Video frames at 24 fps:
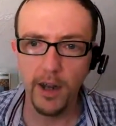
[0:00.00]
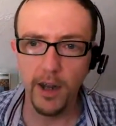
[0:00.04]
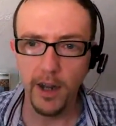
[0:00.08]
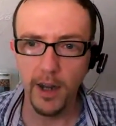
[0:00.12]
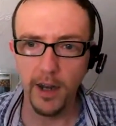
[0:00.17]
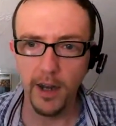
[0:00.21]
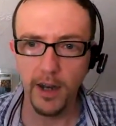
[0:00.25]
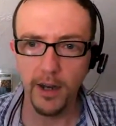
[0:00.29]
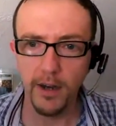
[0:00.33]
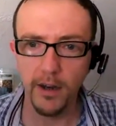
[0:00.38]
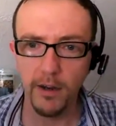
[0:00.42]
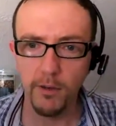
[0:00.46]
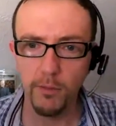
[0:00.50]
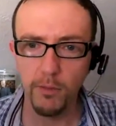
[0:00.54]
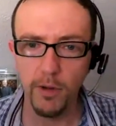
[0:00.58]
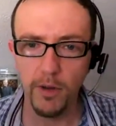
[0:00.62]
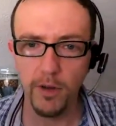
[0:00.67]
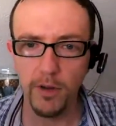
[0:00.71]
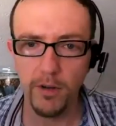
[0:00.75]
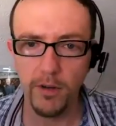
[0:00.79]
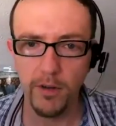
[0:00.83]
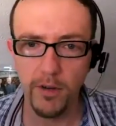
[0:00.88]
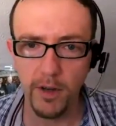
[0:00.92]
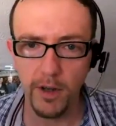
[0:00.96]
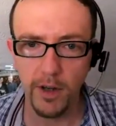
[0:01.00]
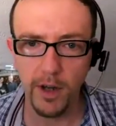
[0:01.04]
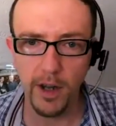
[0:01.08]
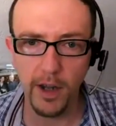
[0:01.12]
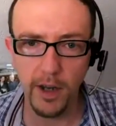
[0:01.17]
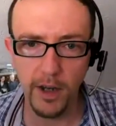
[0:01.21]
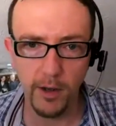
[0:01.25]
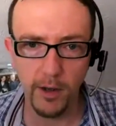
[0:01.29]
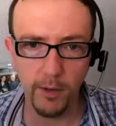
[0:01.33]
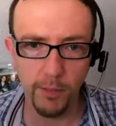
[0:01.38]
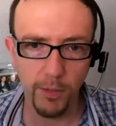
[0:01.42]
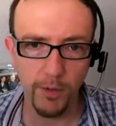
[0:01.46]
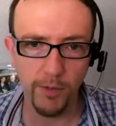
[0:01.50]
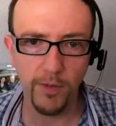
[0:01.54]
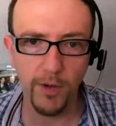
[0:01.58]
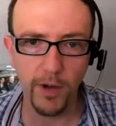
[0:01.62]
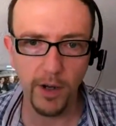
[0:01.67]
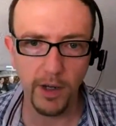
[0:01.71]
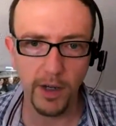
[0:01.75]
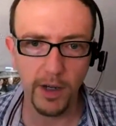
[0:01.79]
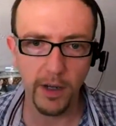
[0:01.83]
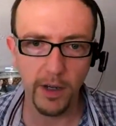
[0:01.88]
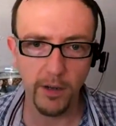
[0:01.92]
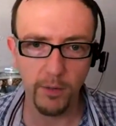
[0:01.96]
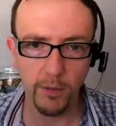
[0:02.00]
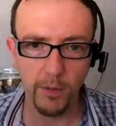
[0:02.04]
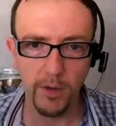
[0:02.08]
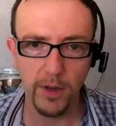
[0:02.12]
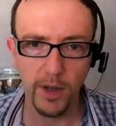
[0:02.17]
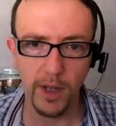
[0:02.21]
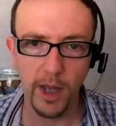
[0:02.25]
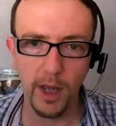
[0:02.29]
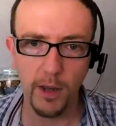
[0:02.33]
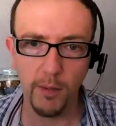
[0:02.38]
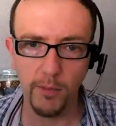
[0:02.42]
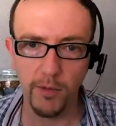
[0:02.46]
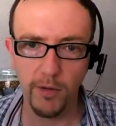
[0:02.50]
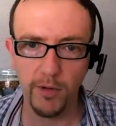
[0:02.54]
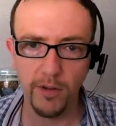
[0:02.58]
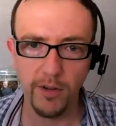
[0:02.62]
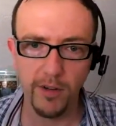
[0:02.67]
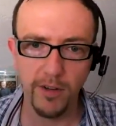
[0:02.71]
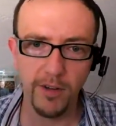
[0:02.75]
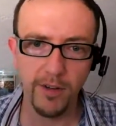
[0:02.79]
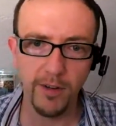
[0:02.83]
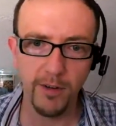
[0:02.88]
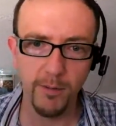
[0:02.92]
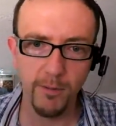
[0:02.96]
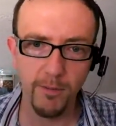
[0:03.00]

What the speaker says: here with us today, is providing us with the captions.